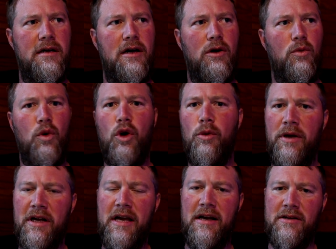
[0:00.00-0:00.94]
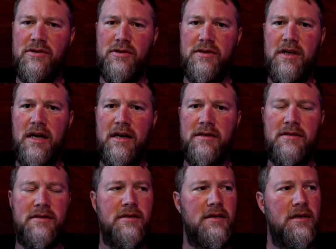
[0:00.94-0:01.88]
aerobic
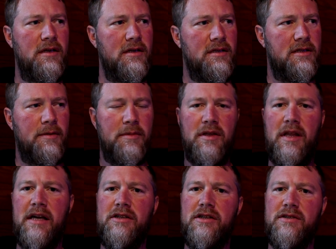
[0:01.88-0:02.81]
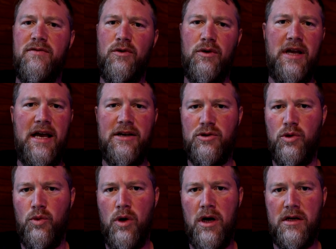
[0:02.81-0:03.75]
exercise, something like just for a
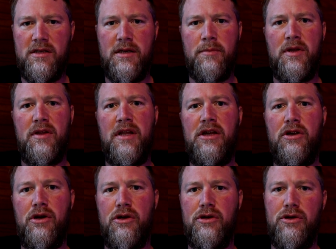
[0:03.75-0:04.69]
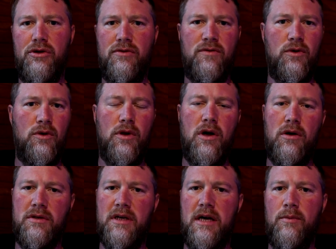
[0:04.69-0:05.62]
casual walk, something that you could do for a
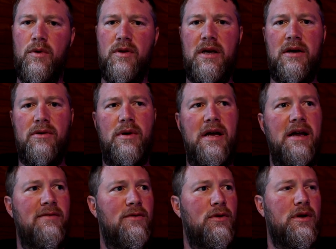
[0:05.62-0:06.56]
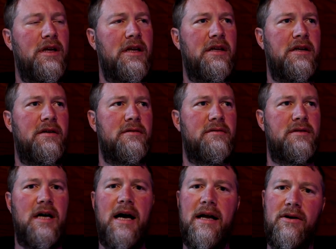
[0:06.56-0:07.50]
long time without ever getting
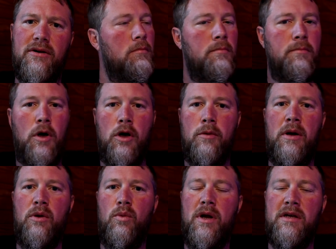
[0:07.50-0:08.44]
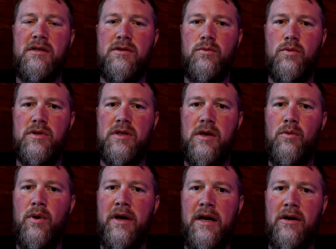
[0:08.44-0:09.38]
tired. Part of my rest was I
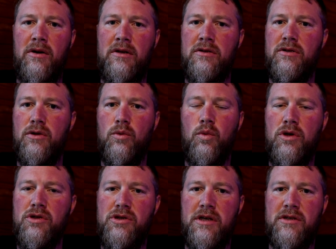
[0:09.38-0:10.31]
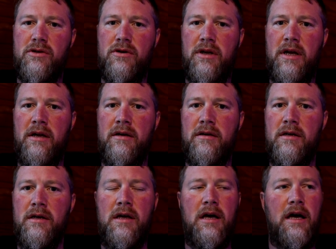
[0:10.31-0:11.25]
went out into the woods yesterday.
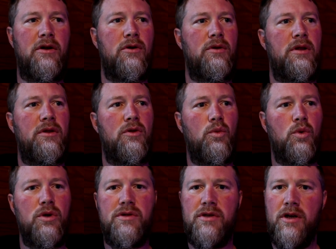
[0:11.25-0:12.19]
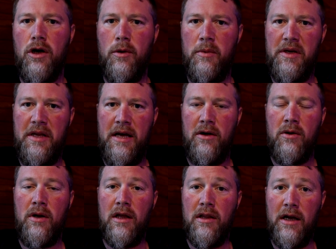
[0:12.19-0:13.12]
I know that the woods calm me
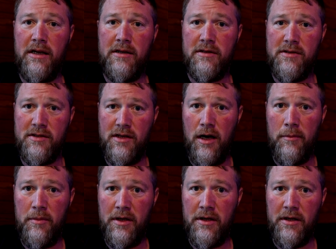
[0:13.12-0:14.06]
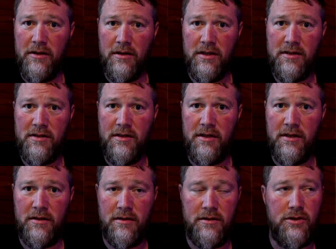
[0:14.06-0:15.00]
down. I like stopping and
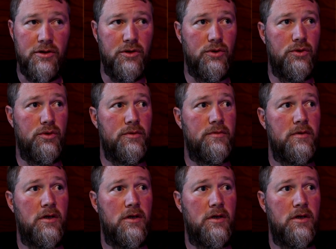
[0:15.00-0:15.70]
listening to